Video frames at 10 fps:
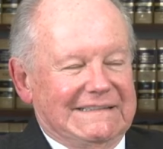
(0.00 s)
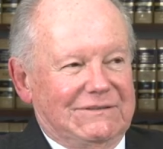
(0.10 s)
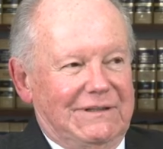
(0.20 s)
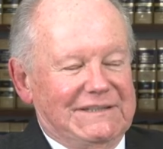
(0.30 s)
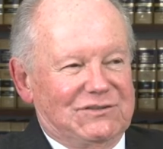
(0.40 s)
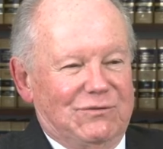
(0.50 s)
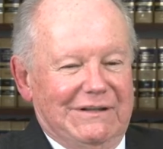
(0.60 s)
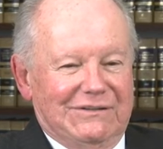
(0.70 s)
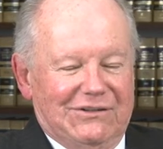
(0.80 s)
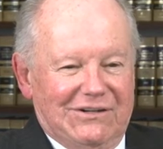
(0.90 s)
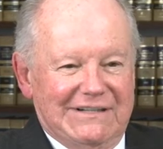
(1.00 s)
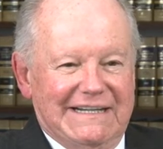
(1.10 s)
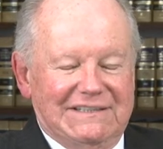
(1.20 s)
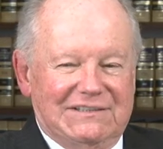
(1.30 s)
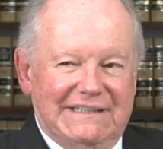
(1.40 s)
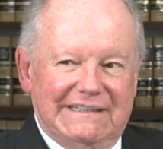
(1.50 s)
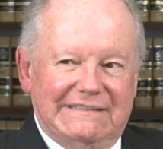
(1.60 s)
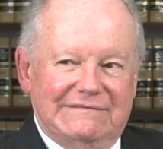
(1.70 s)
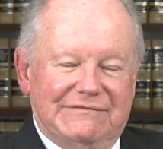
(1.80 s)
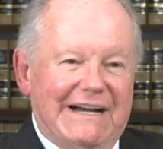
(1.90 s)
So I swallowed hard. I
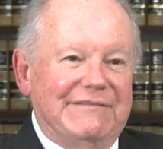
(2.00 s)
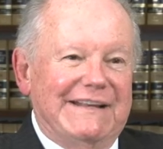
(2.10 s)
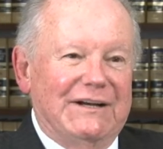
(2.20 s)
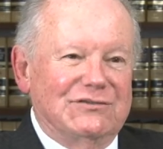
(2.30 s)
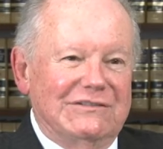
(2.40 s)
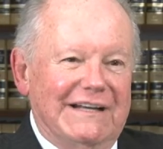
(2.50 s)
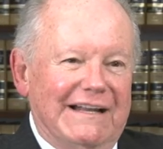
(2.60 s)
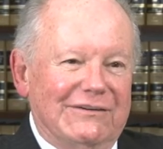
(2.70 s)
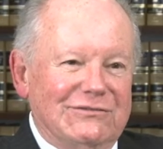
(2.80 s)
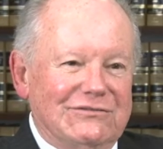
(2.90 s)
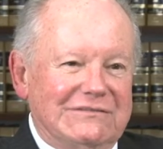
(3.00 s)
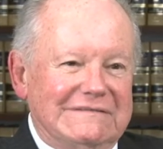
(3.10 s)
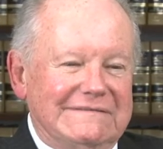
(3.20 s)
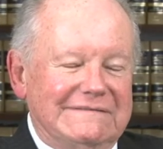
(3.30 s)
said, $5,000.